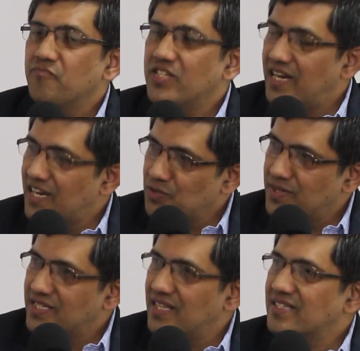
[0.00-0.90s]

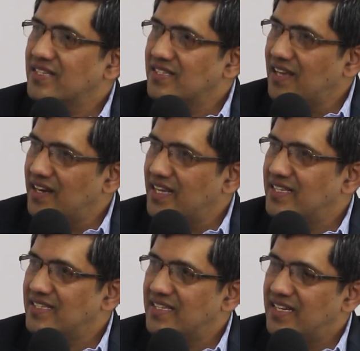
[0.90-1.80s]
Vijayalakshmi Silks and
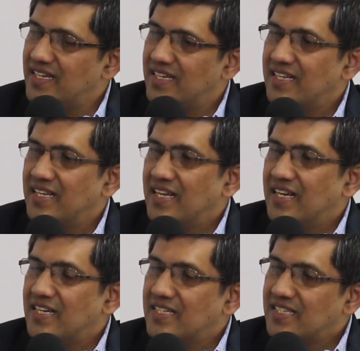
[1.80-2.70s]
Saris, and
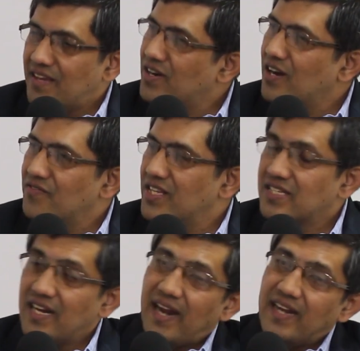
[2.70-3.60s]
several of
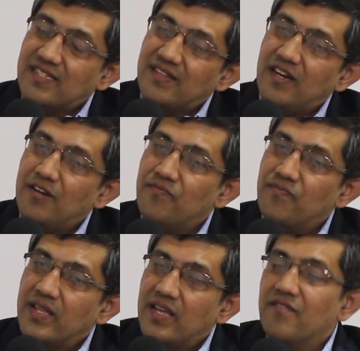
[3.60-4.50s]
these clients.
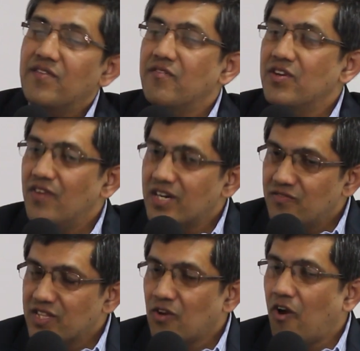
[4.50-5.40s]
We even
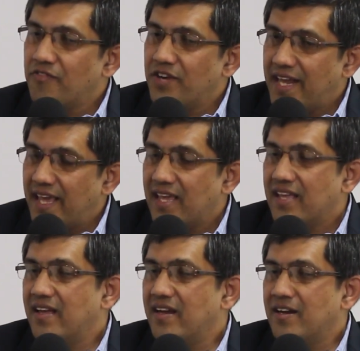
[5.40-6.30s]
worked with Coffee
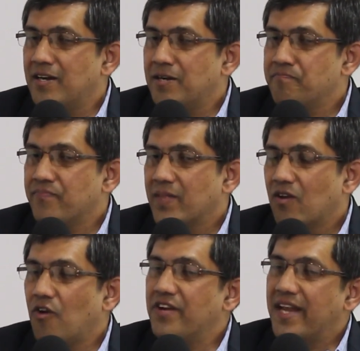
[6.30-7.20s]
Day.
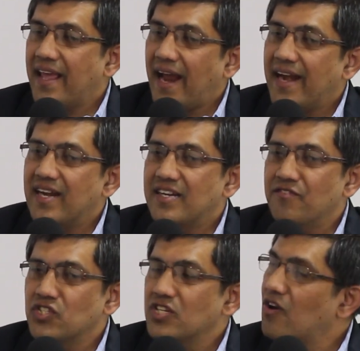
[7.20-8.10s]
Coffee Day had a
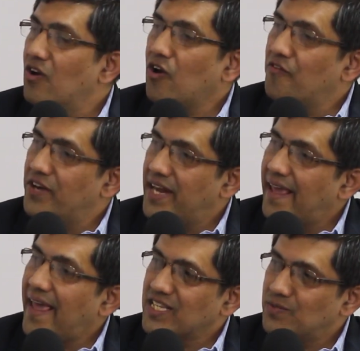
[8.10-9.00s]
division called Coffee
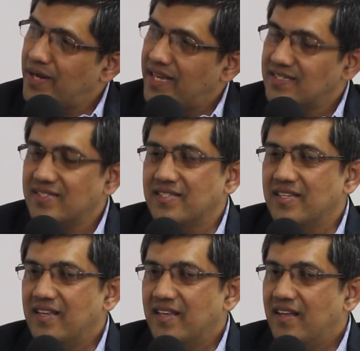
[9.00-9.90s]
Day Express,
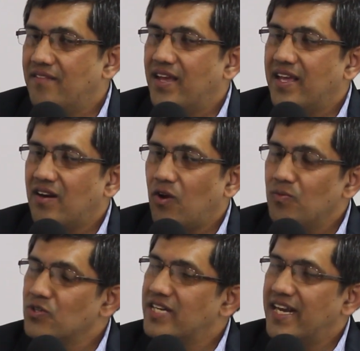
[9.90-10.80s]
where
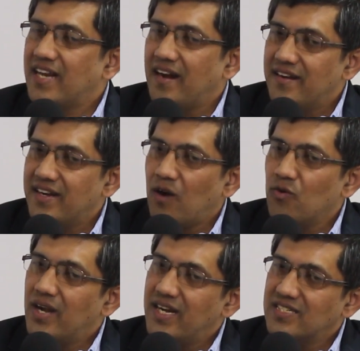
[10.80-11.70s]
almost 800
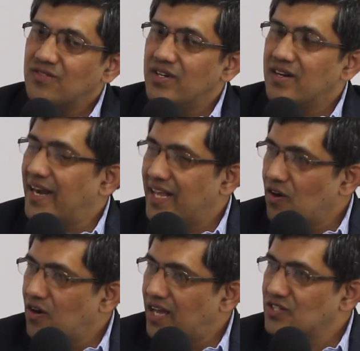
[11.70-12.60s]
outlets were
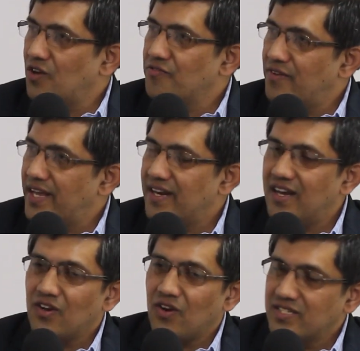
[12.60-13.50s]
running on our software
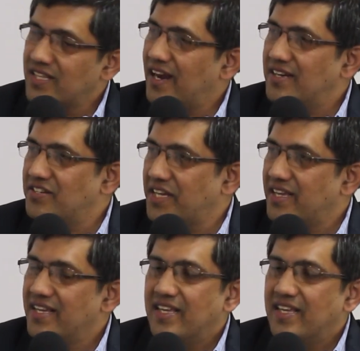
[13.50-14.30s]
across the country